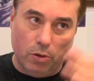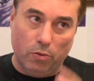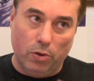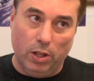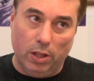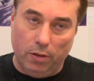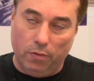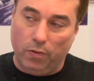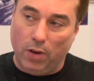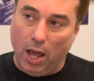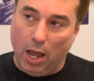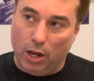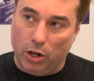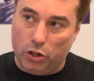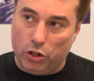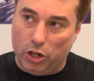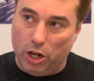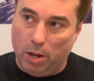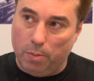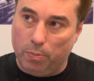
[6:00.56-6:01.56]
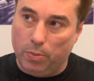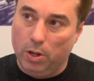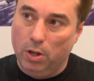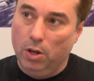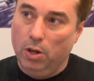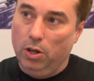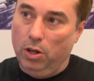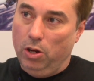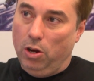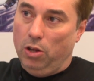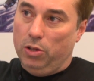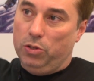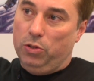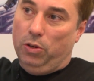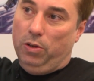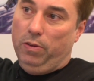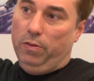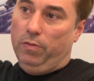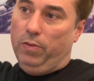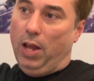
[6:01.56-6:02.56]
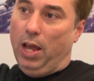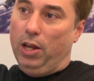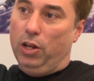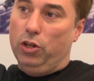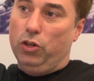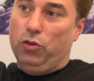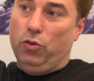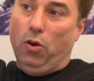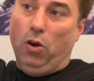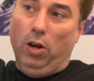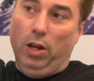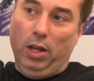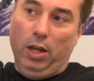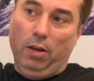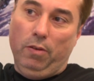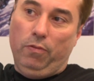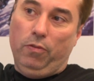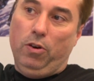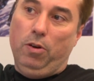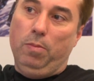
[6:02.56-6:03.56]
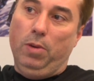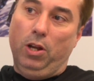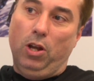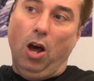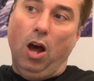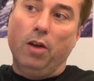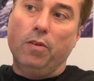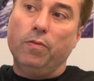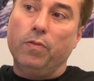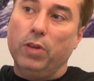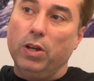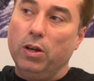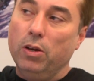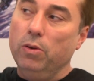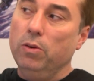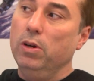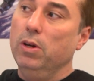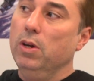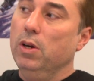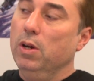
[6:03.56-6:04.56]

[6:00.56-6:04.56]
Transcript: you're really flying a ship. You're not sort of controlling it from a god view.